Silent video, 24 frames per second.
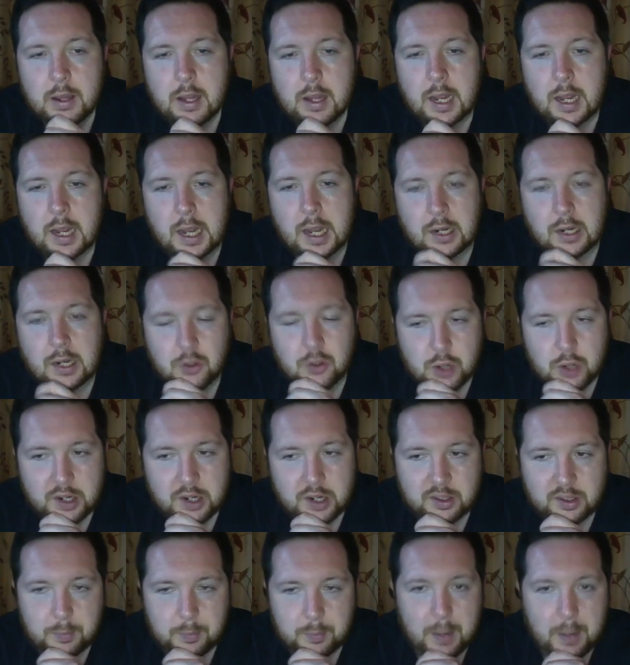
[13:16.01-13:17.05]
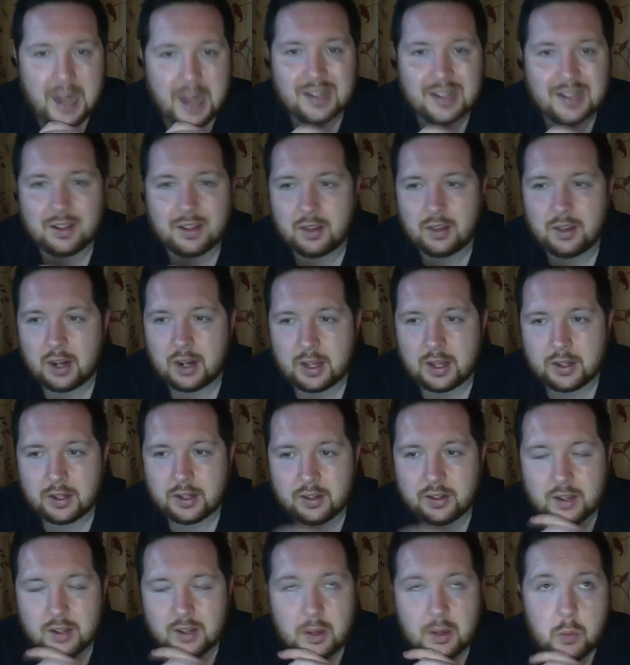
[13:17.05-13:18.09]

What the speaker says: and tries to batter the Lions. It